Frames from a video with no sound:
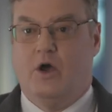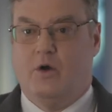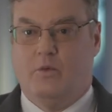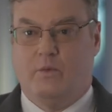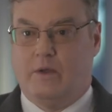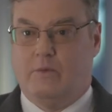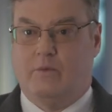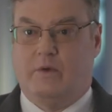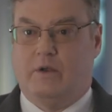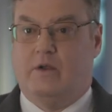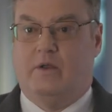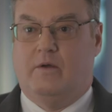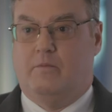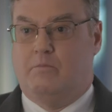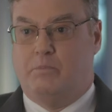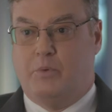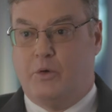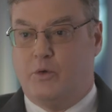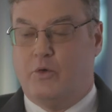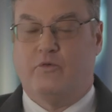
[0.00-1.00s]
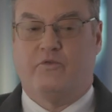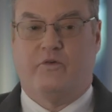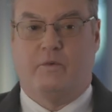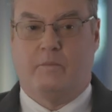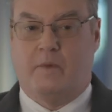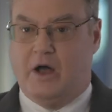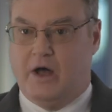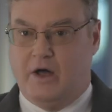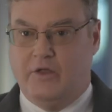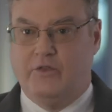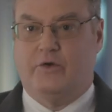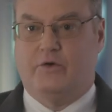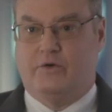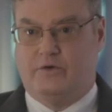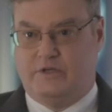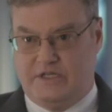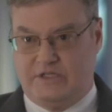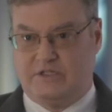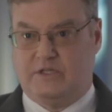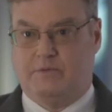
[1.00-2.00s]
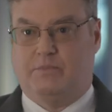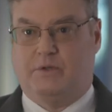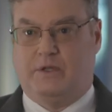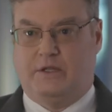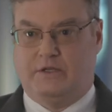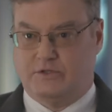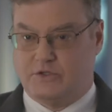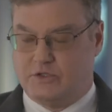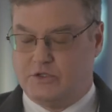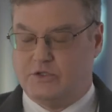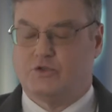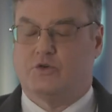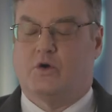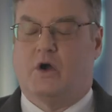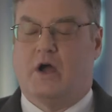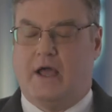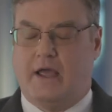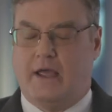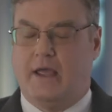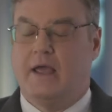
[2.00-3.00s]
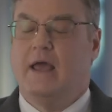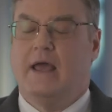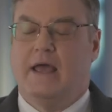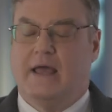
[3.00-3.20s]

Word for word: we would pull from other disciplines to try